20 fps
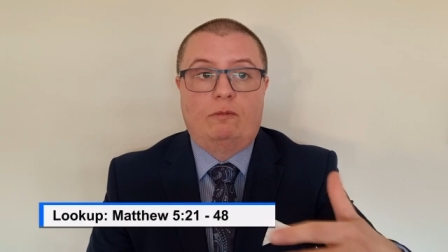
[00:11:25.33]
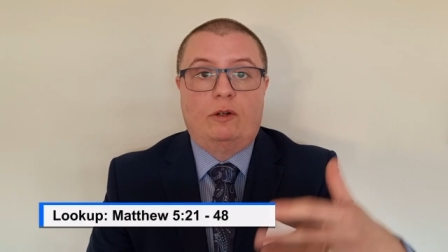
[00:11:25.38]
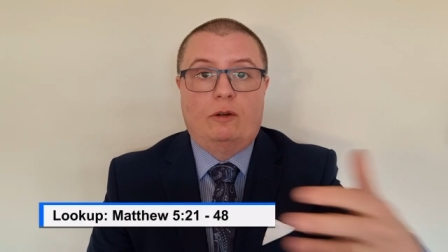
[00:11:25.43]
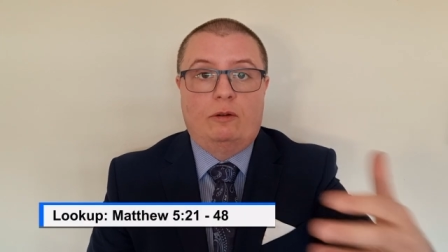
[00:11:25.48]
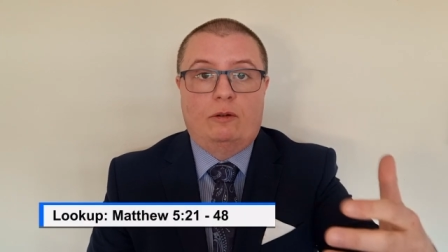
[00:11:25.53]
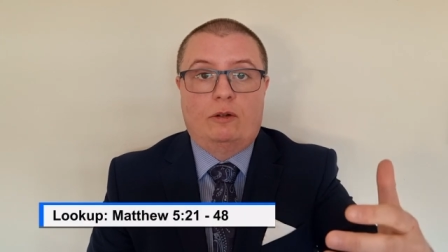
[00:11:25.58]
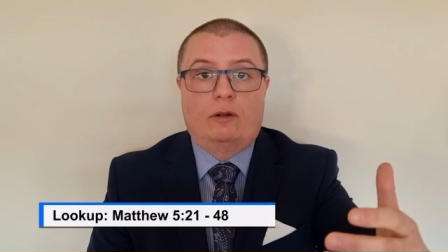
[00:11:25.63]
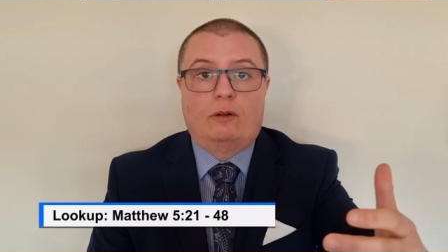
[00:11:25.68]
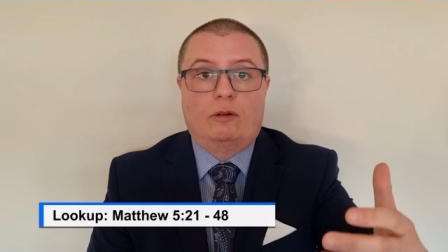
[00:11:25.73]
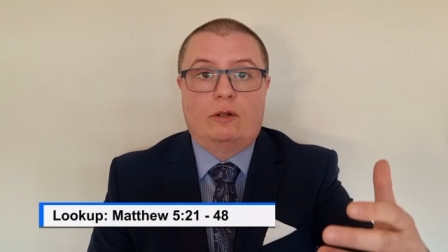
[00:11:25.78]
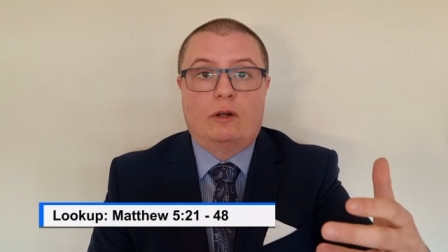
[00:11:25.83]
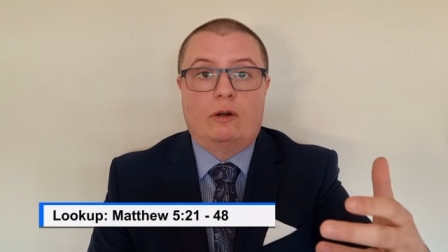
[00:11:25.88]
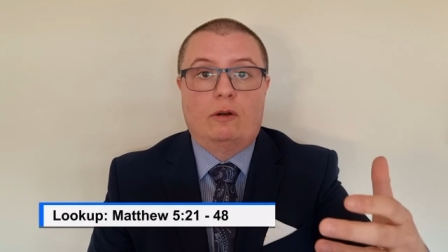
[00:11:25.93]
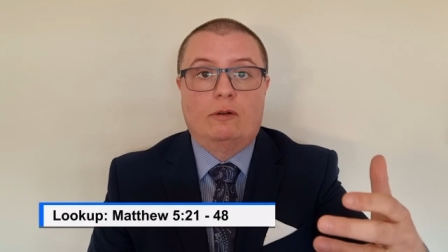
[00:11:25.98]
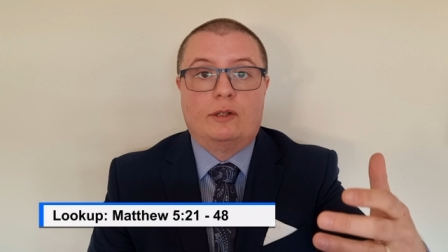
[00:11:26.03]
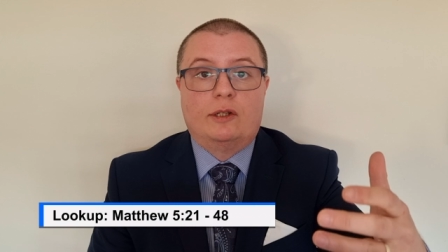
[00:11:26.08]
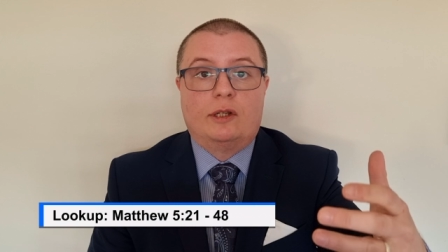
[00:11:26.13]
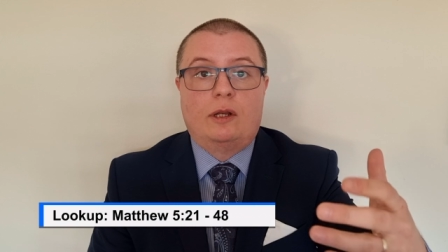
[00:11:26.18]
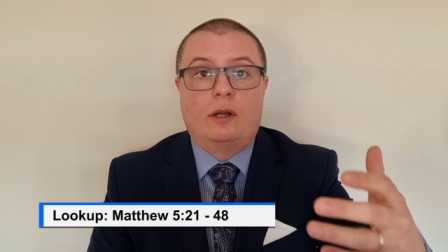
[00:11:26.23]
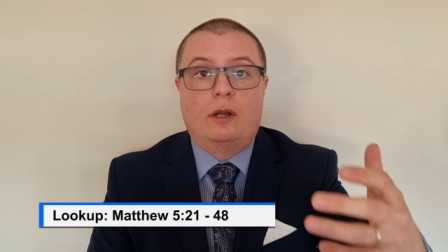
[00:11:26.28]
dot, dot,
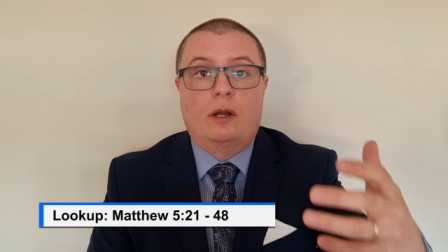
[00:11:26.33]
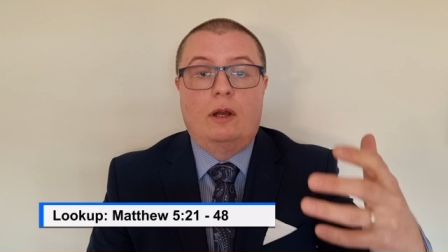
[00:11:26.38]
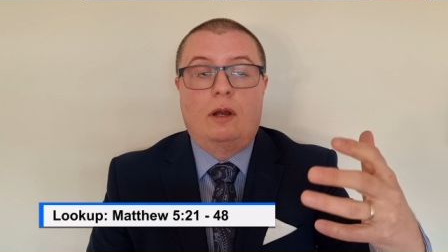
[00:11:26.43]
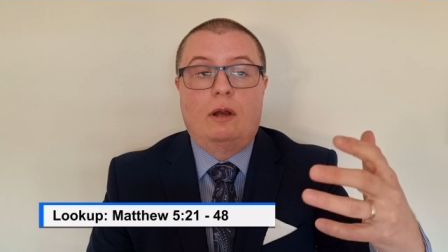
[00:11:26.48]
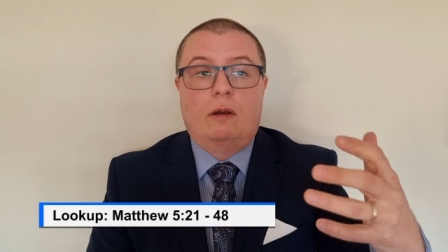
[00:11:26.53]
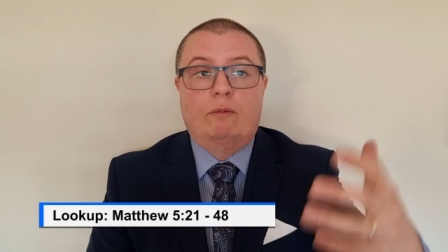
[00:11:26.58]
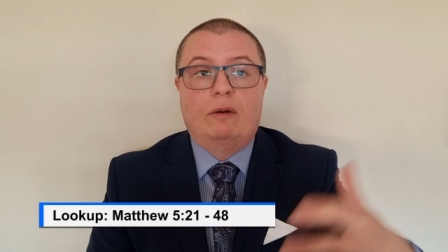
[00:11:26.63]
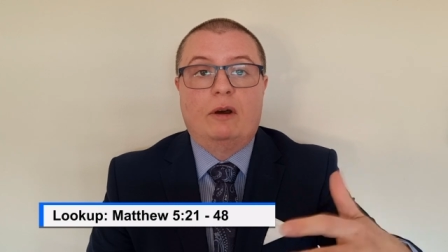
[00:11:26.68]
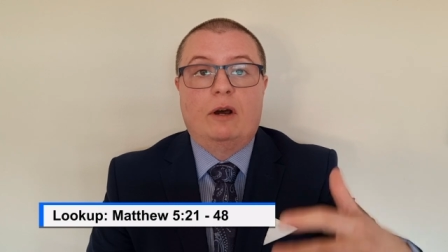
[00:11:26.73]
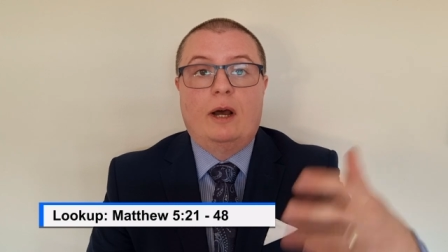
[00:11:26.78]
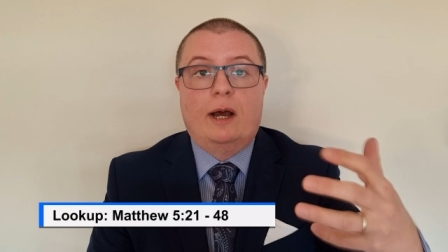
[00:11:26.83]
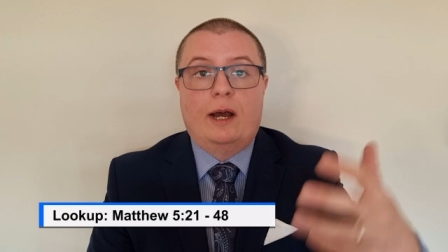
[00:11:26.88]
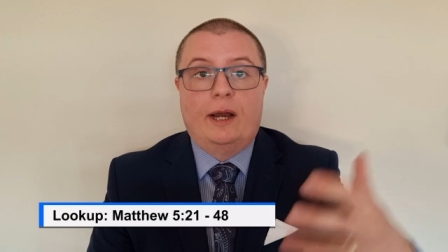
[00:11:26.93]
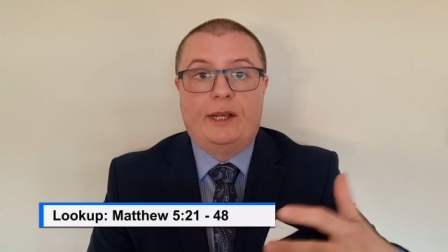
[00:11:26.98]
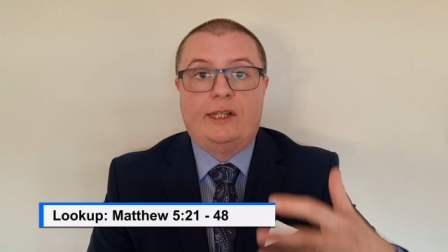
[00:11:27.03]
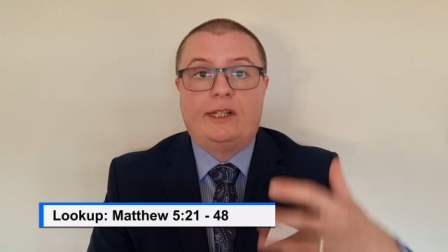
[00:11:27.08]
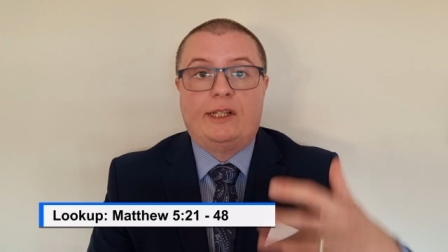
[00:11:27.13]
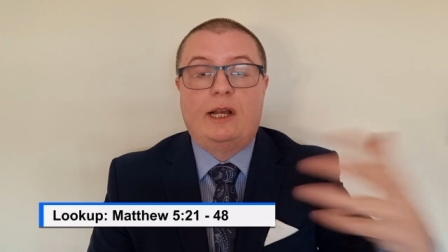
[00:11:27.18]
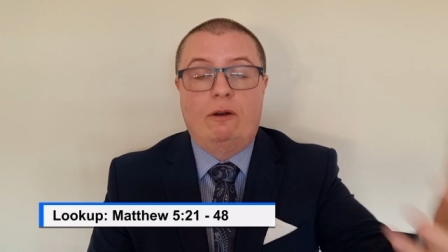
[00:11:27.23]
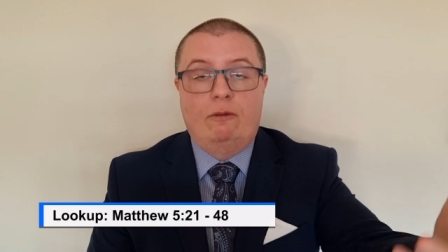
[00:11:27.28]
dot, but
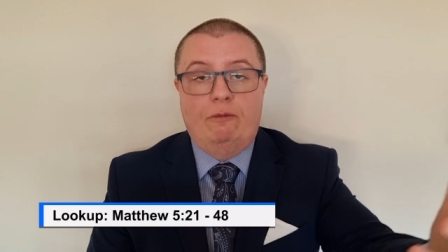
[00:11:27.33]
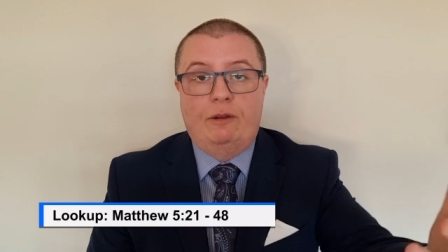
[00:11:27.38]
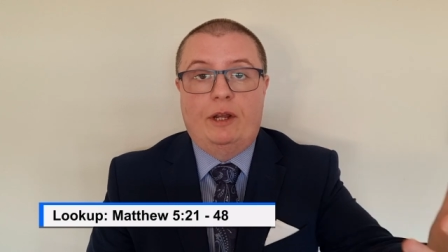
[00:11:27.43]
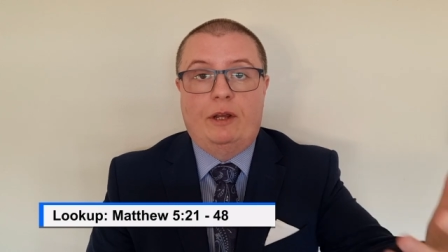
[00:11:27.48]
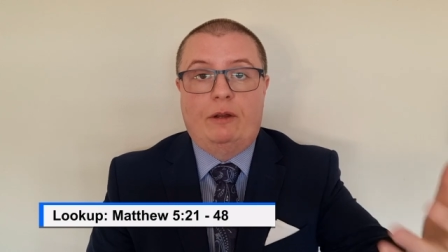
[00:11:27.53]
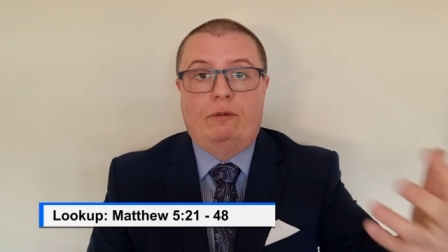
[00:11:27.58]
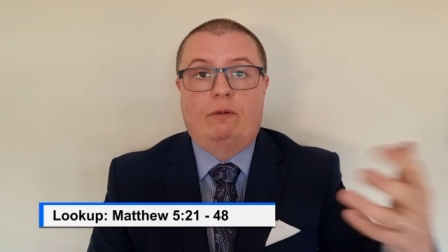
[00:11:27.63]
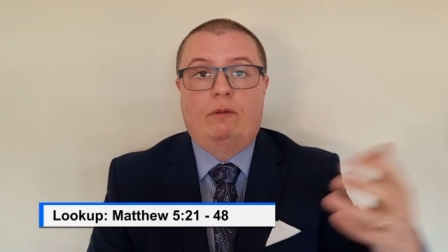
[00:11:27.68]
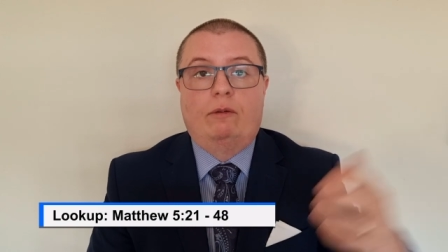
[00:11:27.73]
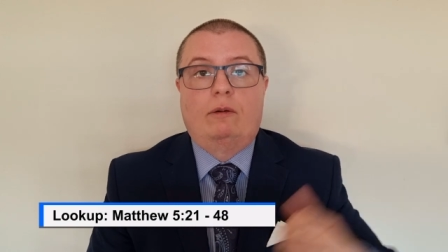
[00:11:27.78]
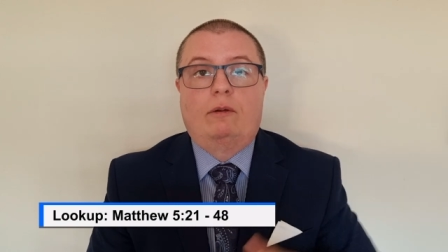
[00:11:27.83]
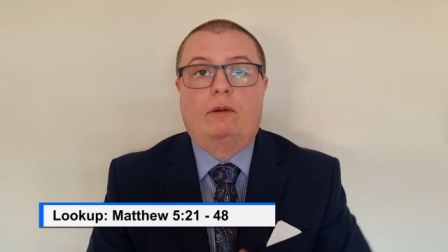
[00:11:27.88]
I tell you.